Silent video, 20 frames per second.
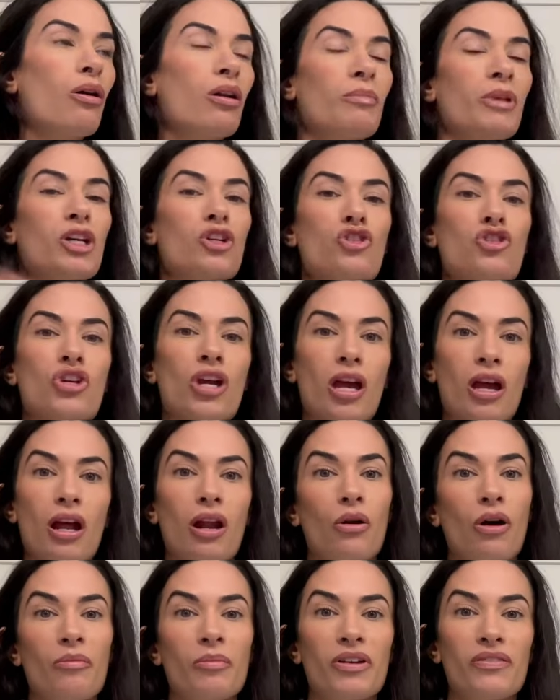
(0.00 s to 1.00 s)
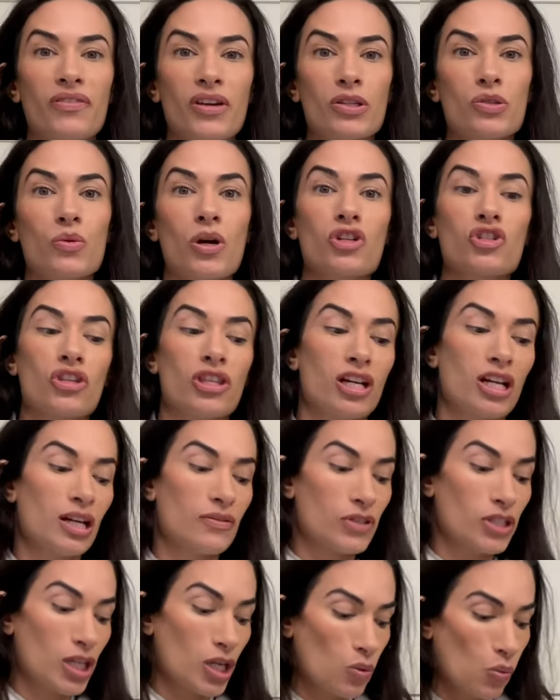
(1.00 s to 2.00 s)
and I'm like, shit, I don't have my face wash and then I
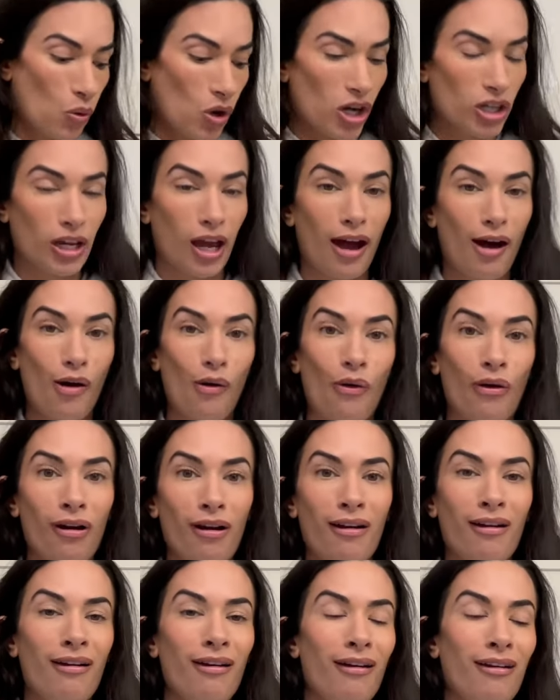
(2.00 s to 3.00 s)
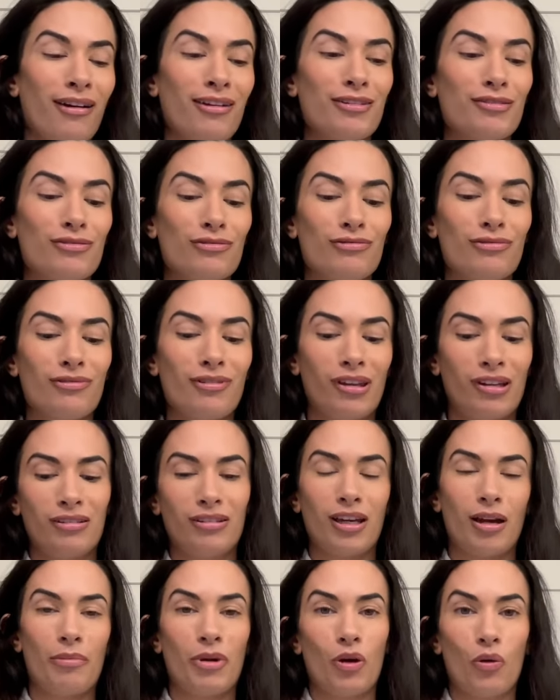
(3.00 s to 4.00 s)
have to like walk out and
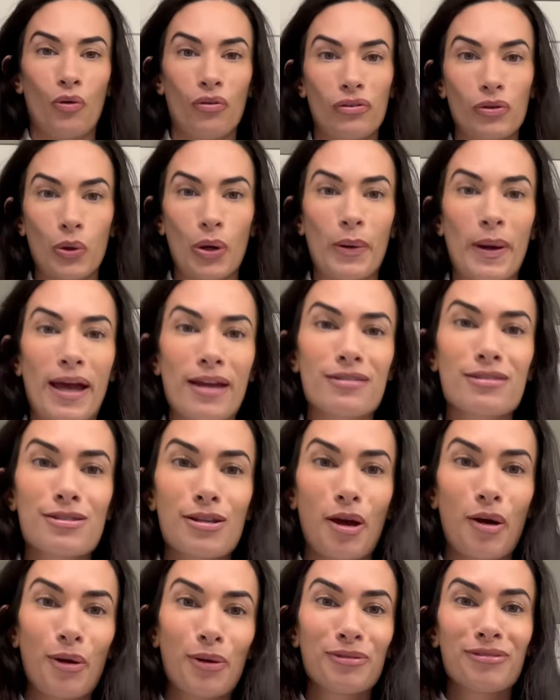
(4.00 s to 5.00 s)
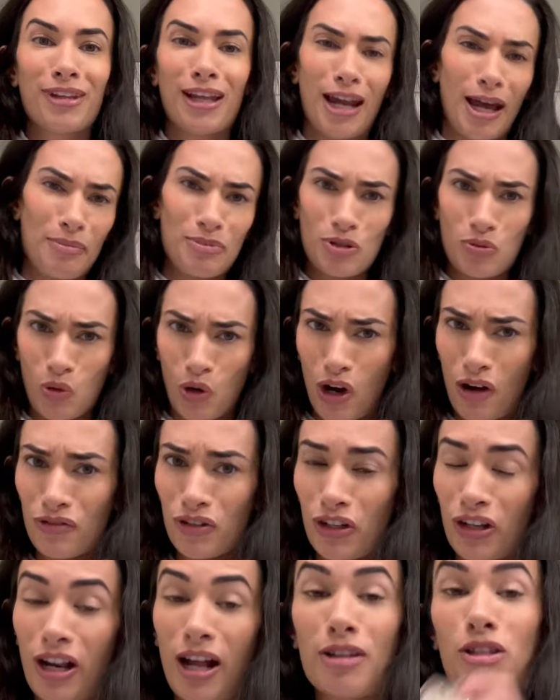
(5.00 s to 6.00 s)
get my whole floor wet. So that happens more
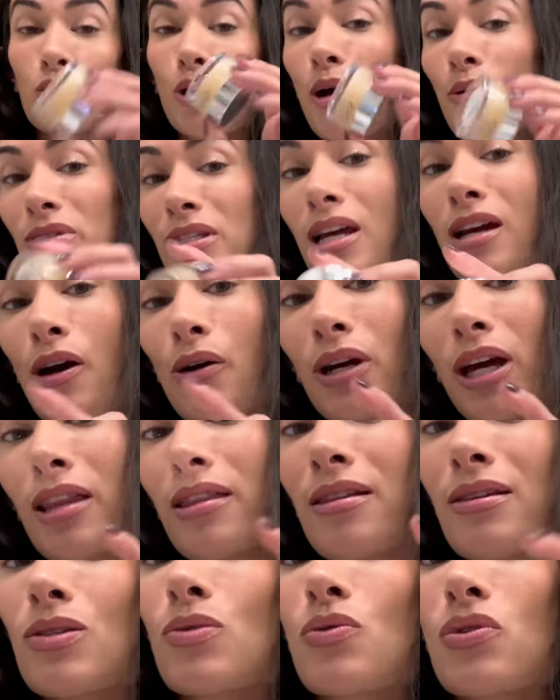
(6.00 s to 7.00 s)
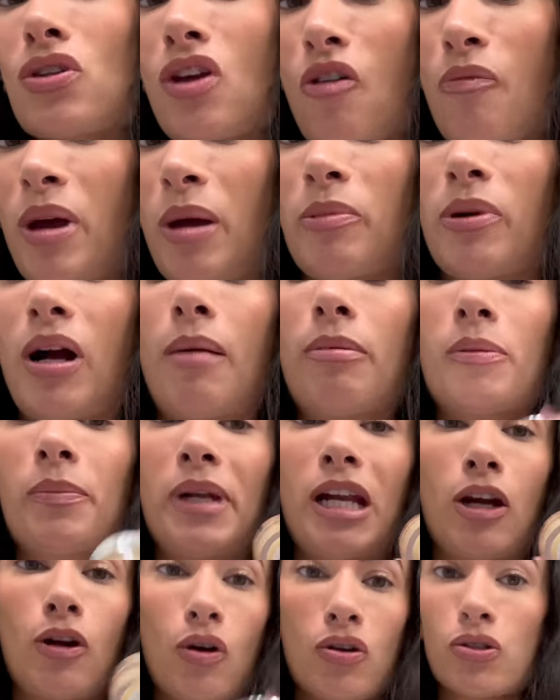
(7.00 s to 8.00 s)
often than not. So I was like, okay, this will solve my problem.
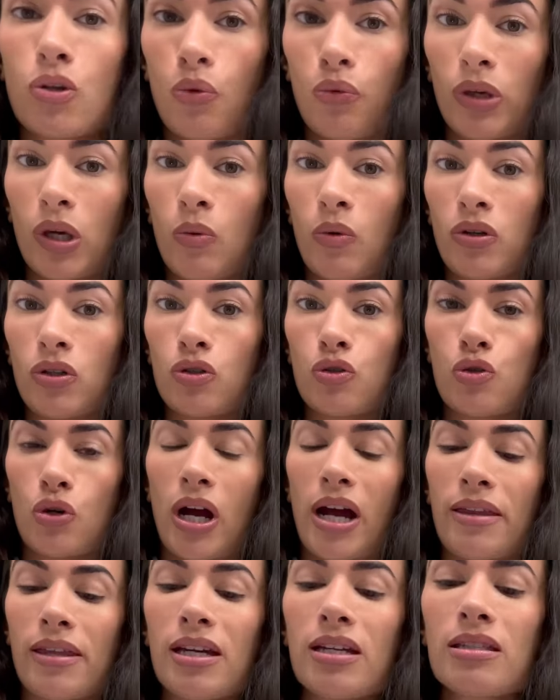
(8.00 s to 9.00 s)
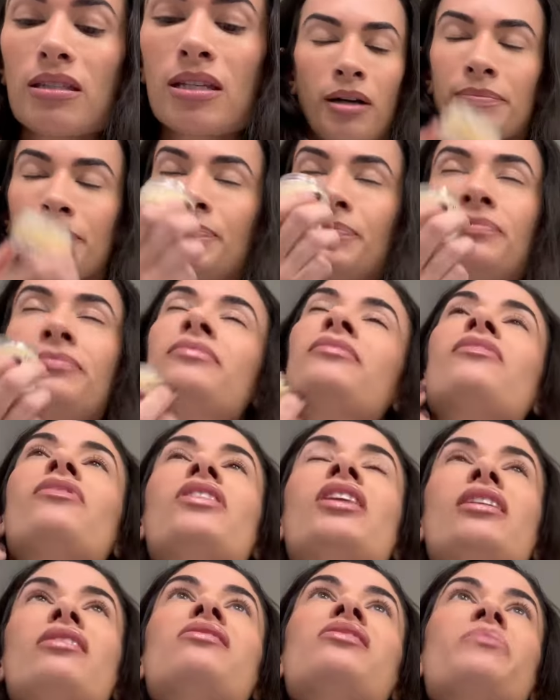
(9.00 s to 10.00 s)
And I also really wanted to try this.
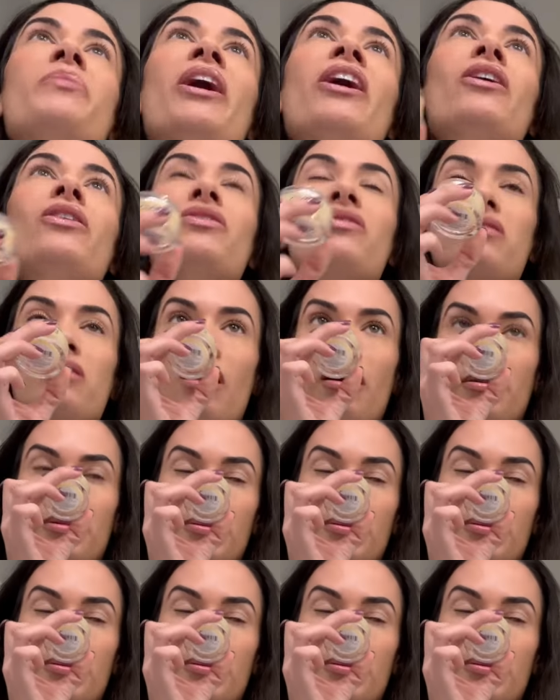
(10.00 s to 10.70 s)
This smells,